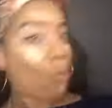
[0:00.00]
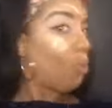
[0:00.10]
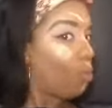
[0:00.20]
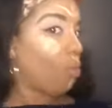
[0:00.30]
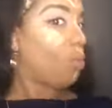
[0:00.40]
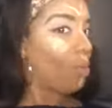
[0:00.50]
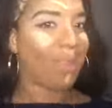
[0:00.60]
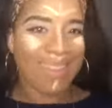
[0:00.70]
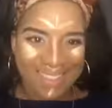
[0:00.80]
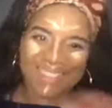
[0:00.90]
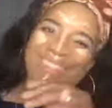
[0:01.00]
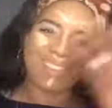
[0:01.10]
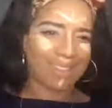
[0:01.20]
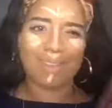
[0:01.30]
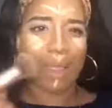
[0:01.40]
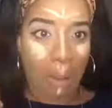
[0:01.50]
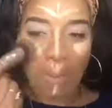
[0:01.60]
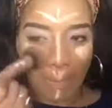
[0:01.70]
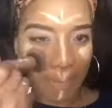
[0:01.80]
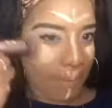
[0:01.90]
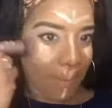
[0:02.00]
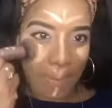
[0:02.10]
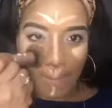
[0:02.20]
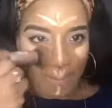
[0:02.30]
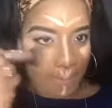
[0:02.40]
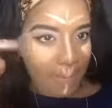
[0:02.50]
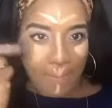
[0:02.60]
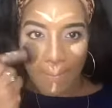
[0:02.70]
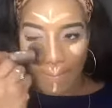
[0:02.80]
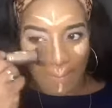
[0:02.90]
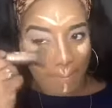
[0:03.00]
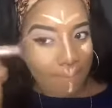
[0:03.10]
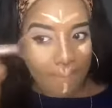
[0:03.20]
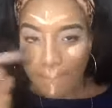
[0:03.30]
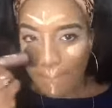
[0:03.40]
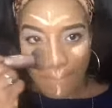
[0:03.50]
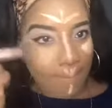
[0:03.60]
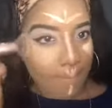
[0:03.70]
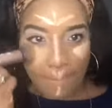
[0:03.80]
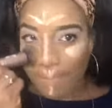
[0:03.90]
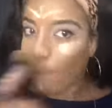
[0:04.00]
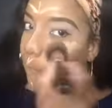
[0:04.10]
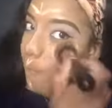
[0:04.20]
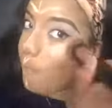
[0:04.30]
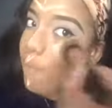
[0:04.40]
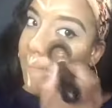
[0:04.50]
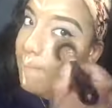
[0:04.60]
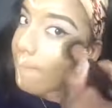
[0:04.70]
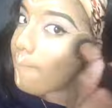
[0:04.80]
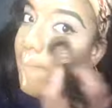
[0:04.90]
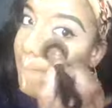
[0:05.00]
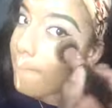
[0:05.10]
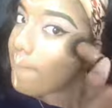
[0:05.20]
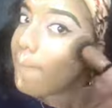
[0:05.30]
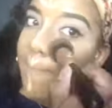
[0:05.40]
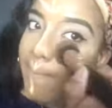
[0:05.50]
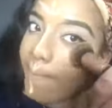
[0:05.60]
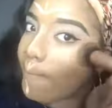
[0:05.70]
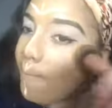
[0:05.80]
So now I'm going in with my LA Girl Pro Concealer. Again, this is the color Natural, and I'm just going to blend it in with